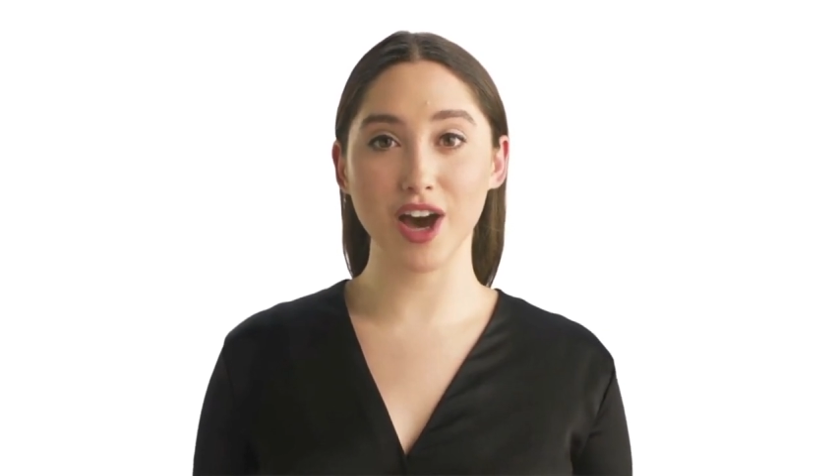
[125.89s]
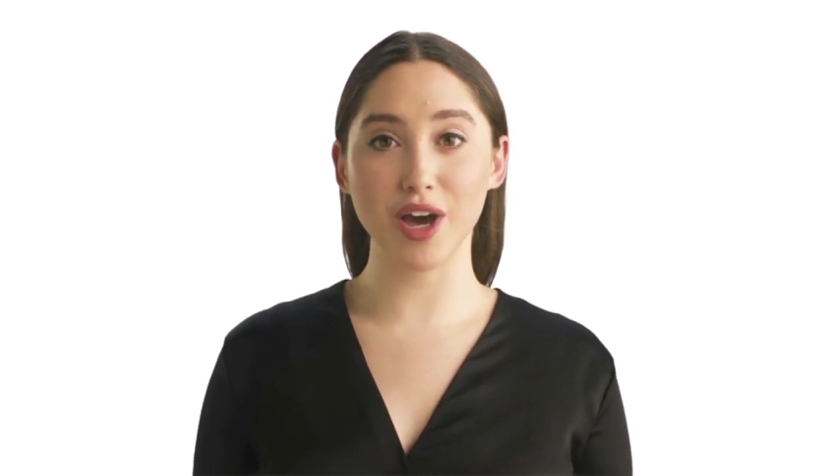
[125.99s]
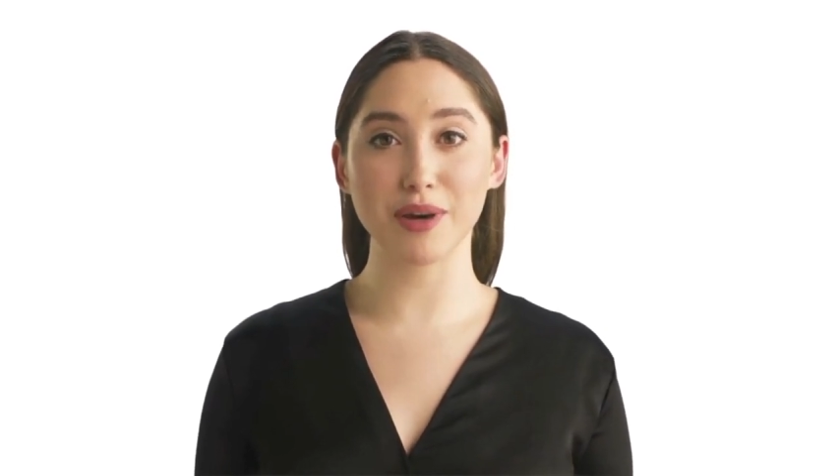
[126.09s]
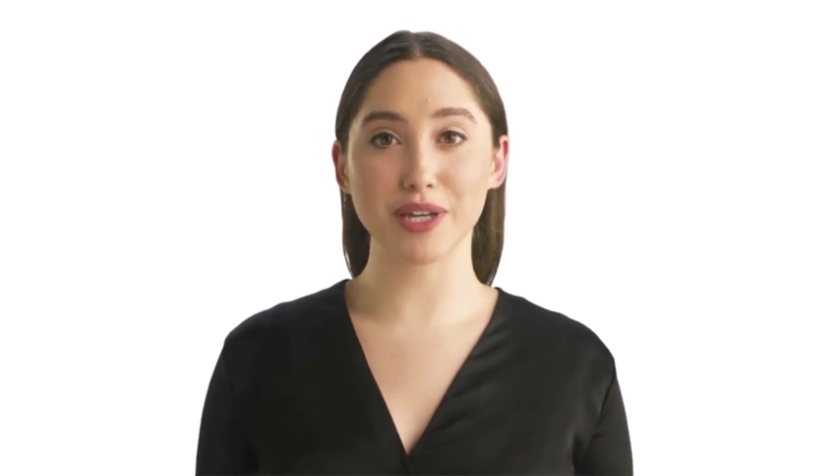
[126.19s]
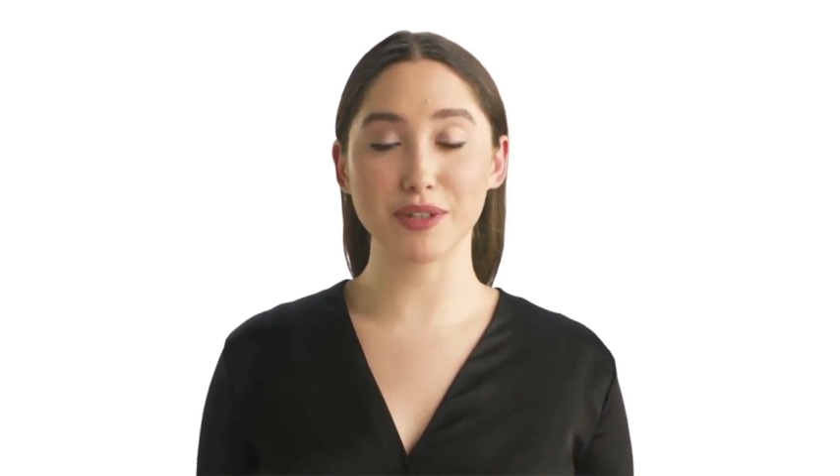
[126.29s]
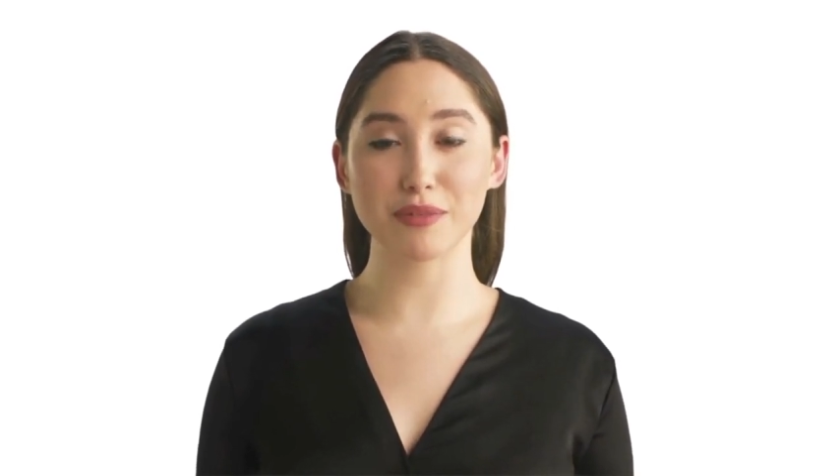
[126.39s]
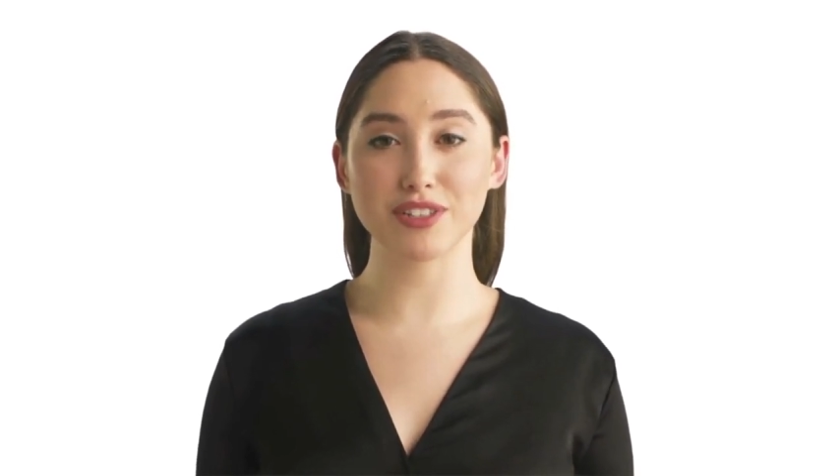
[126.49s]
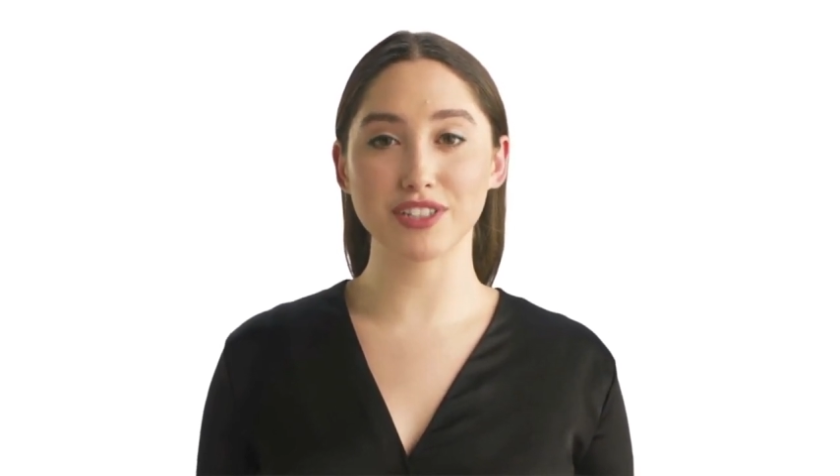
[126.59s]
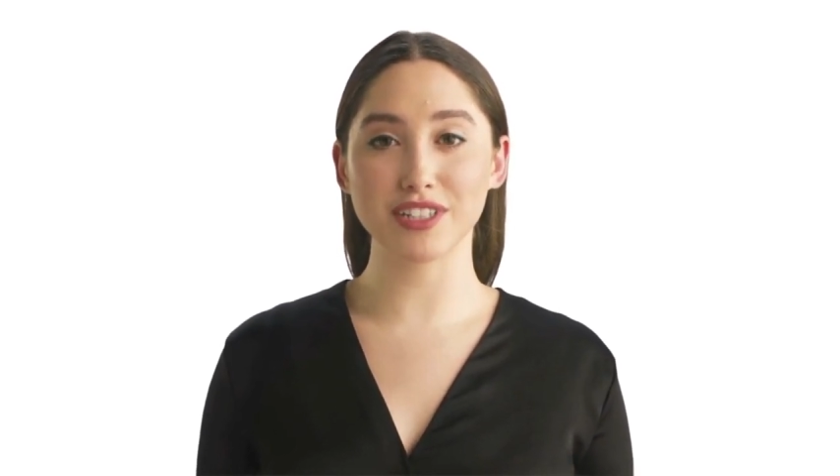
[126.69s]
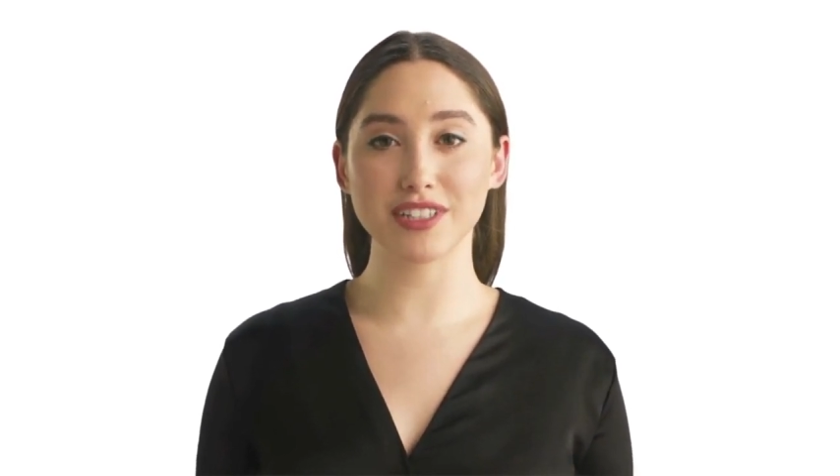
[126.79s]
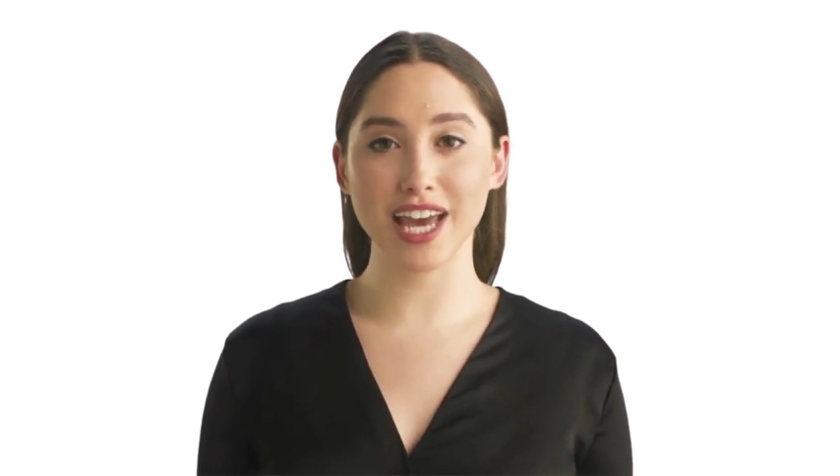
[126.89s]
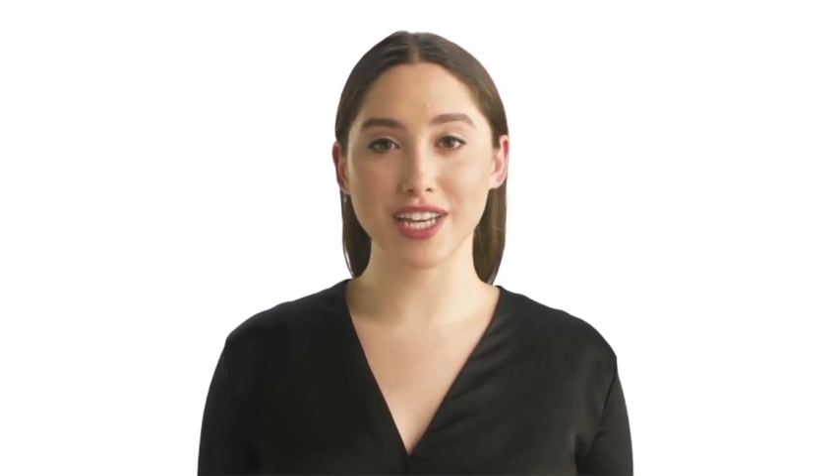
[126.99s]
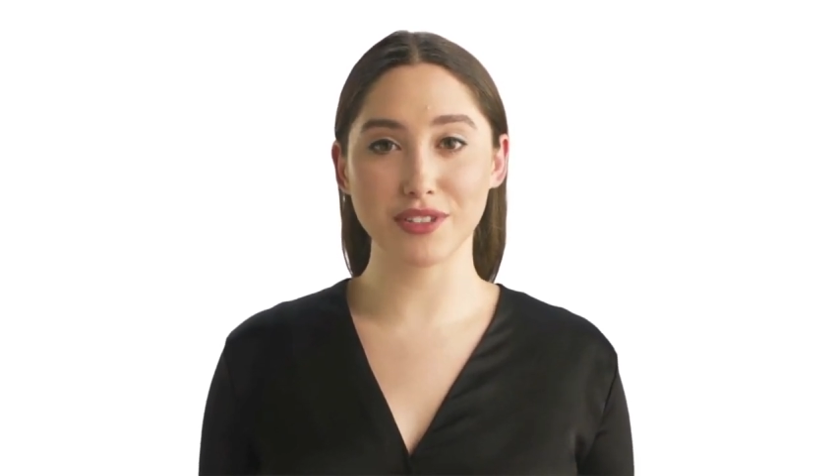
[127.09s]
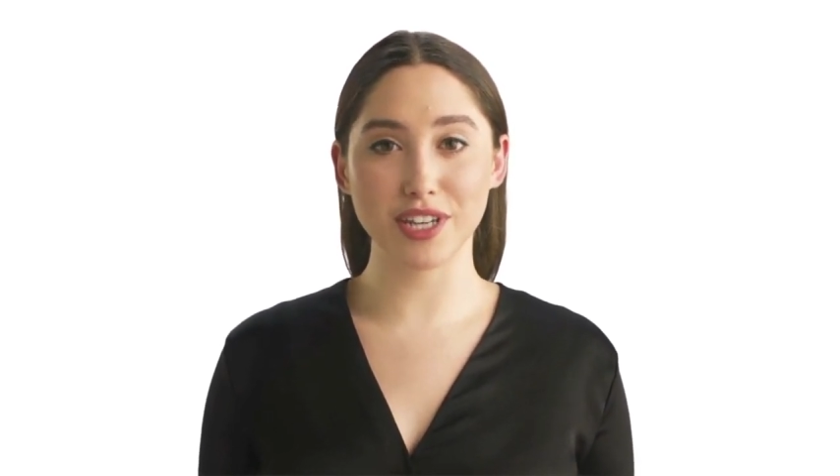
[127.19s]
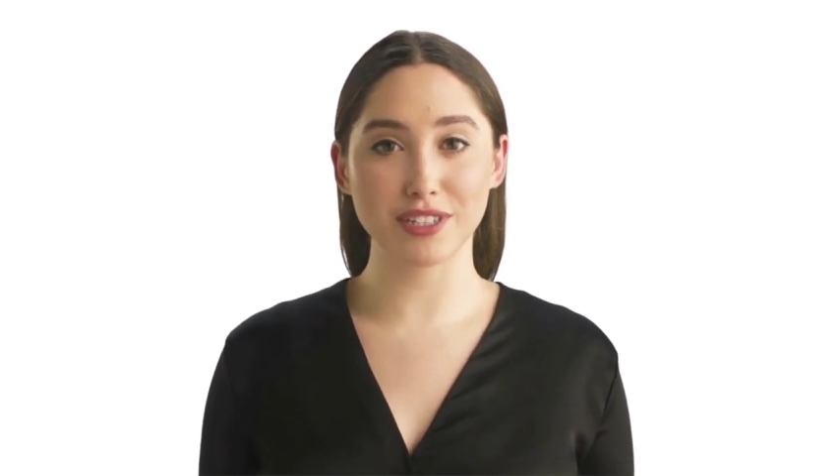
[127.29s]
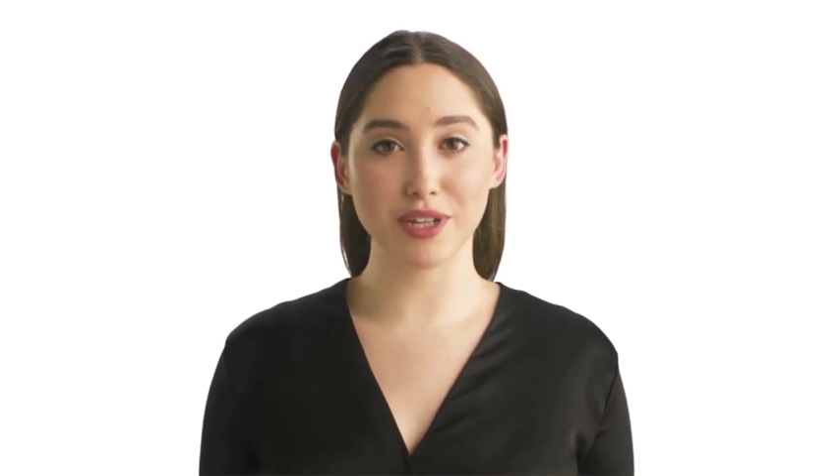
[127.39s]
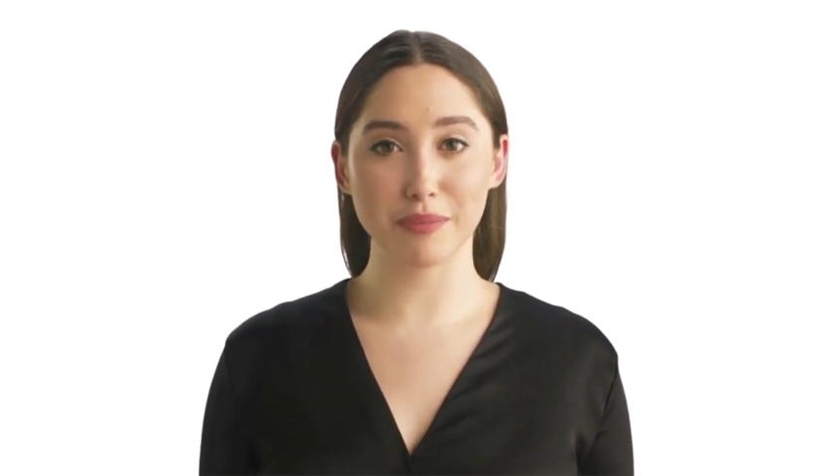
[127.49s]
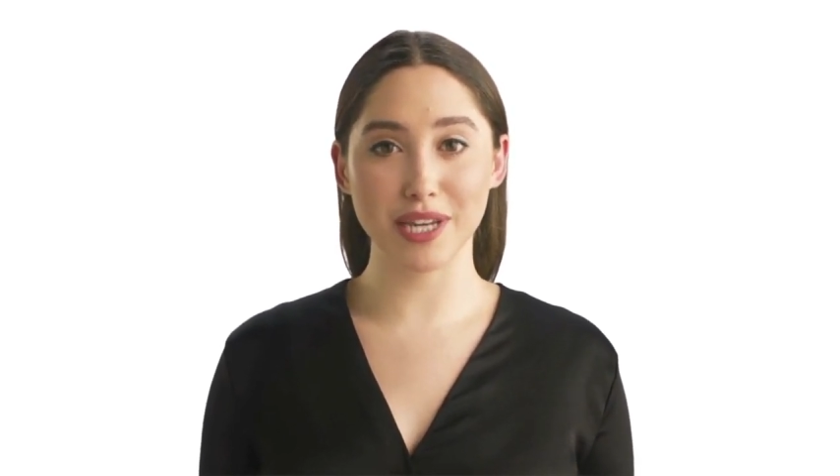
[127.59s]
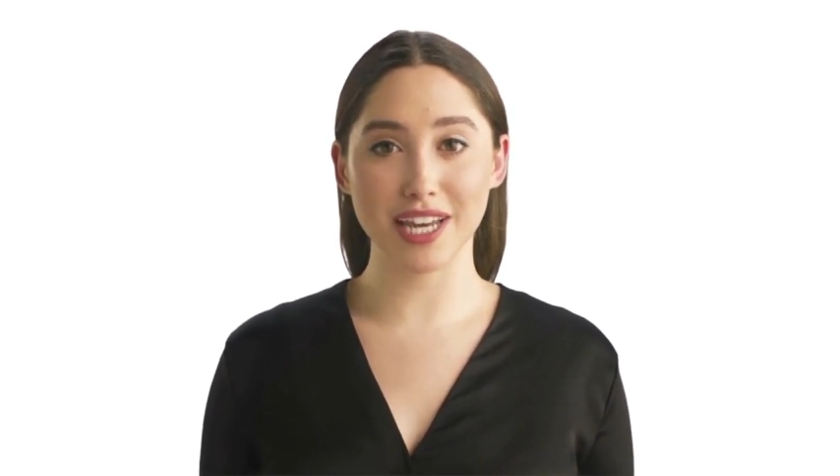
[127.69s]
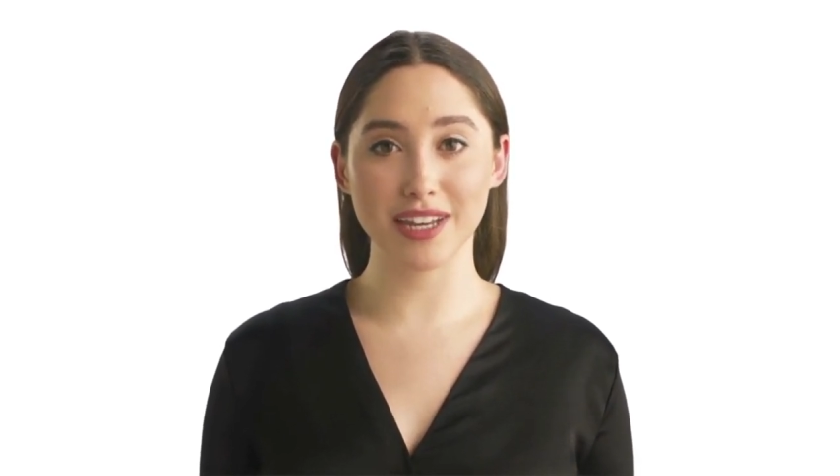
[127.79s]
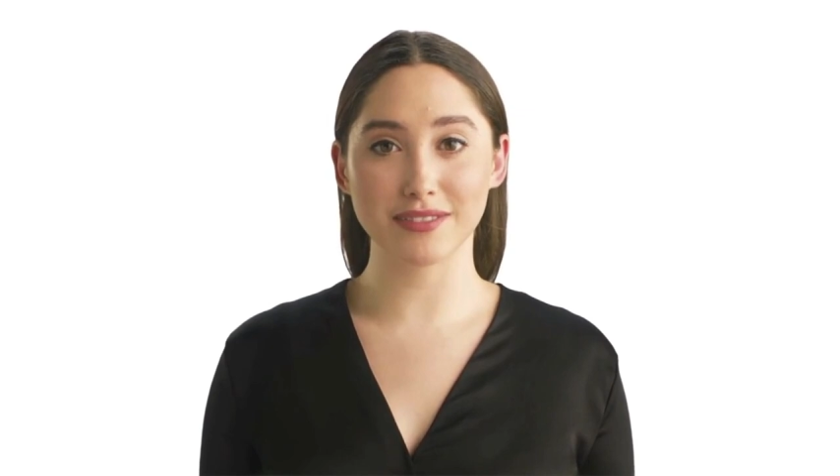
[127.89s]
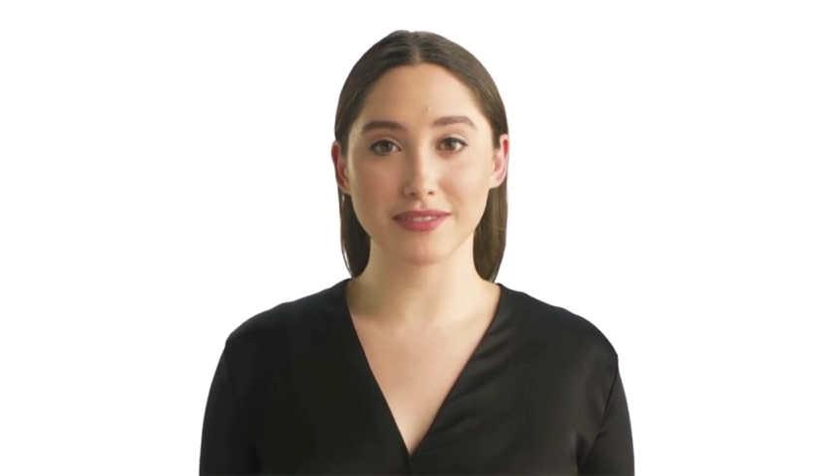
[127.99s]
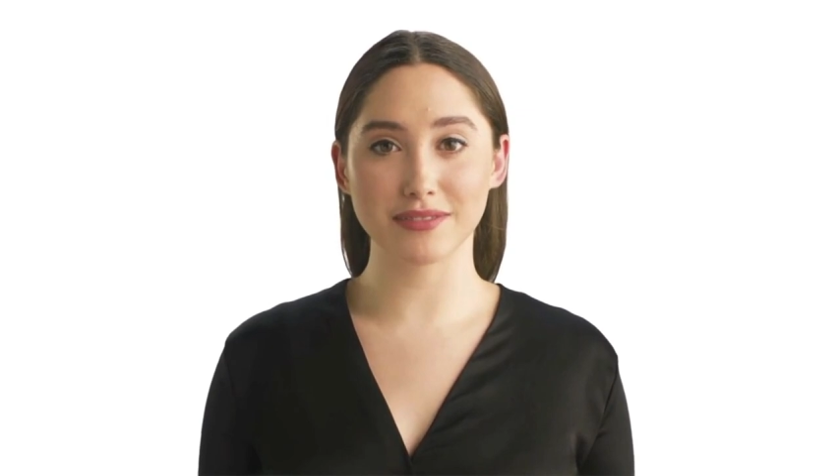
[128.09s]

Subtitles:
online promotion, and traditional media.